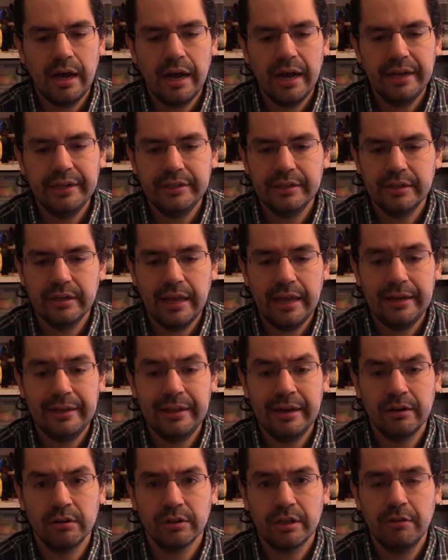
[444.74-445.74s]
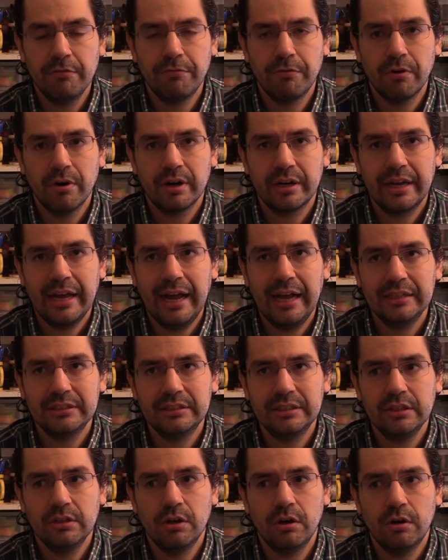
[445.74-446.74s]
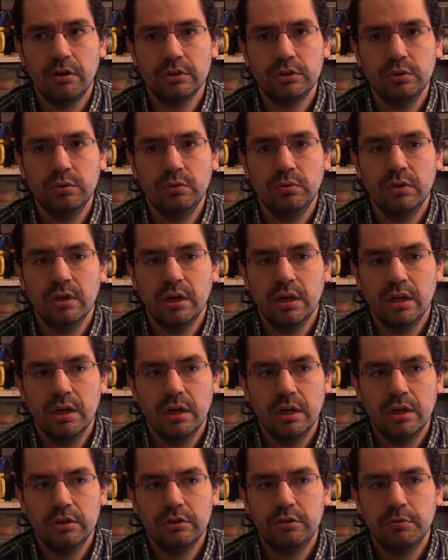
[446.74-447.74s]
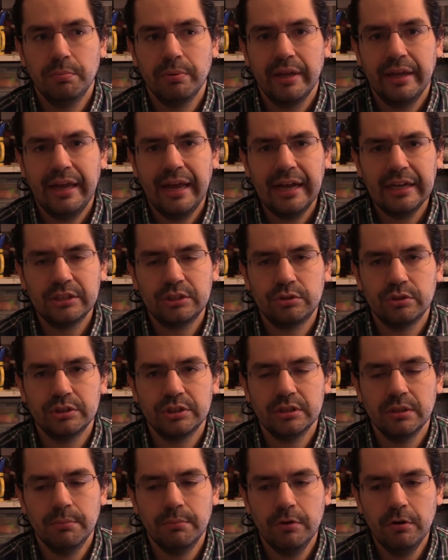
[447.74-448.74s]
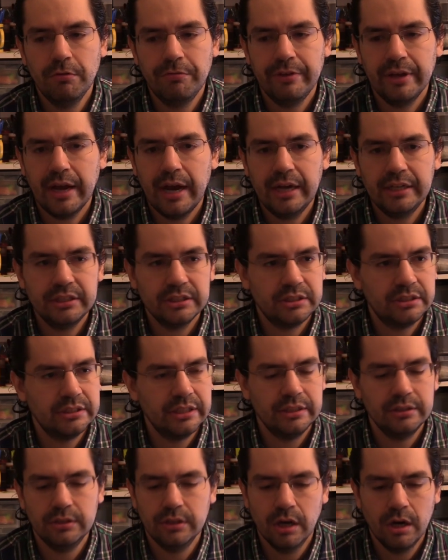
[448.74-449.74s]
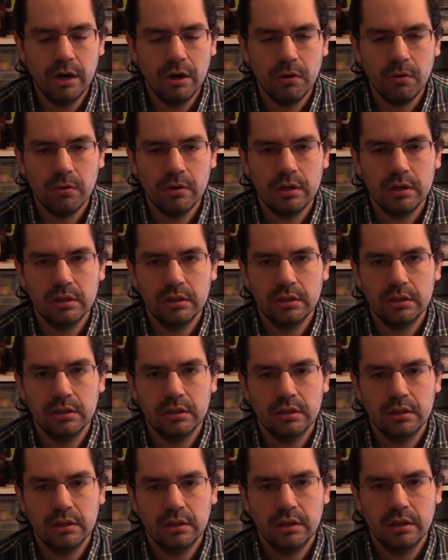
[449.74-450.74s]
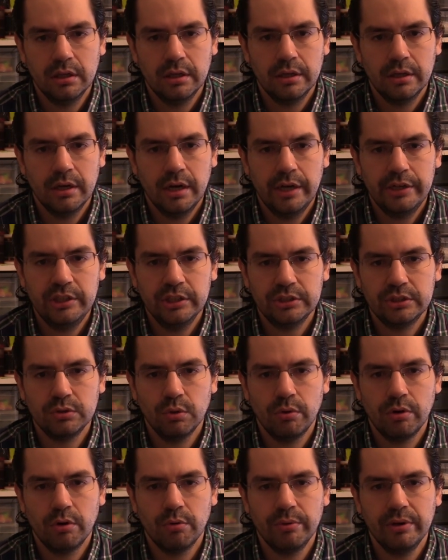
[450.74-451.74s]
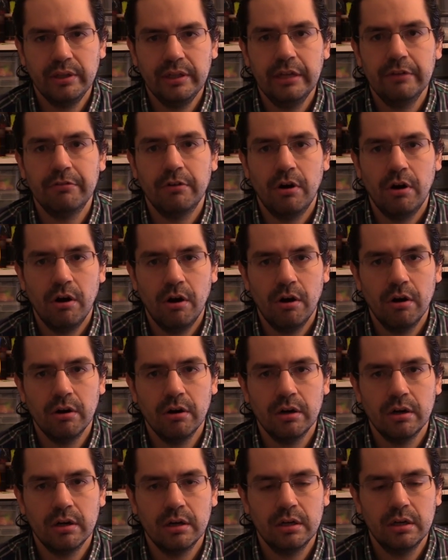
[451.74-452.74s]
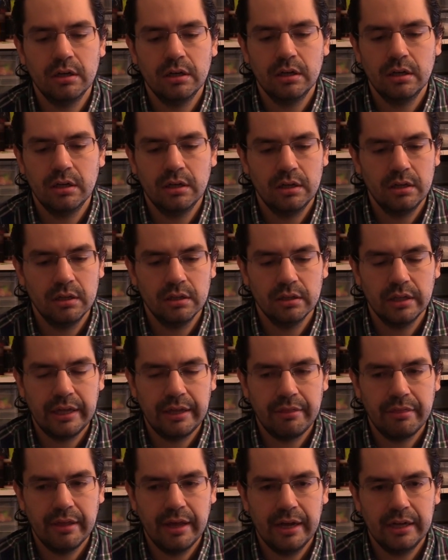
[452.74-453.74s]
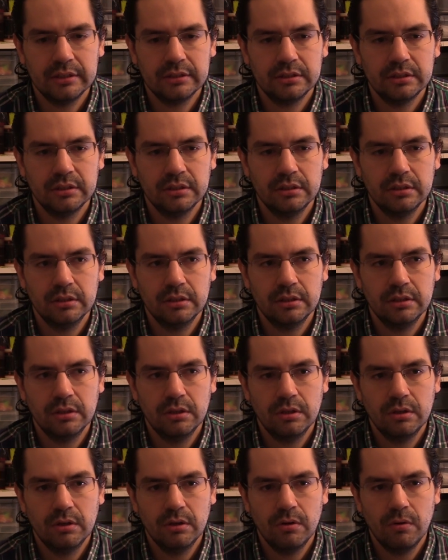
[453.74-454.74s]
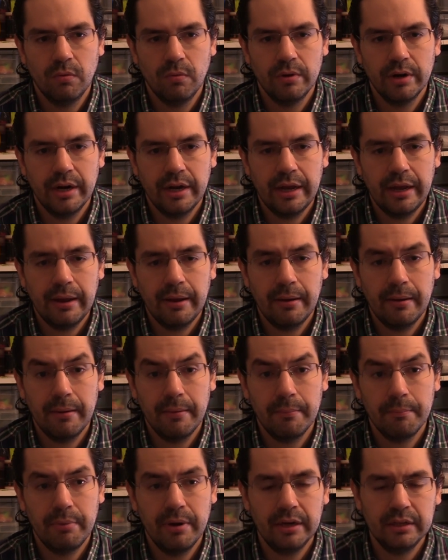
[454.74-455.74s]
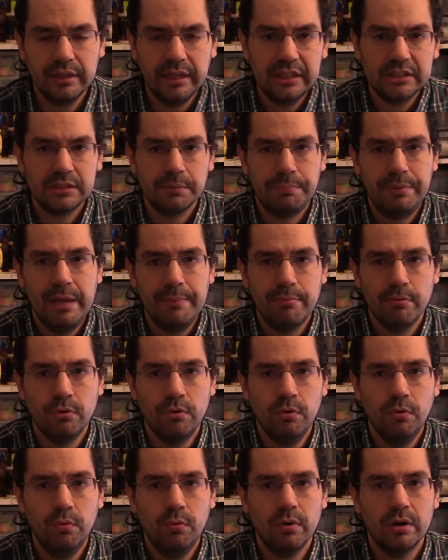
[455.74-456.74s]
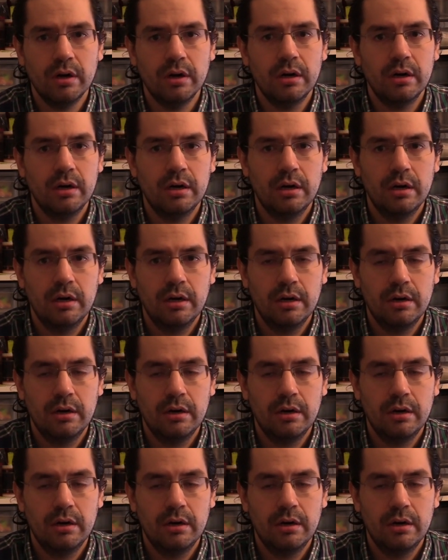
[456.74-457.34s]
and they're looking for a casting call to play extras in the movie. I just said no. I just don't want to relive a horror like that. But at least the people who were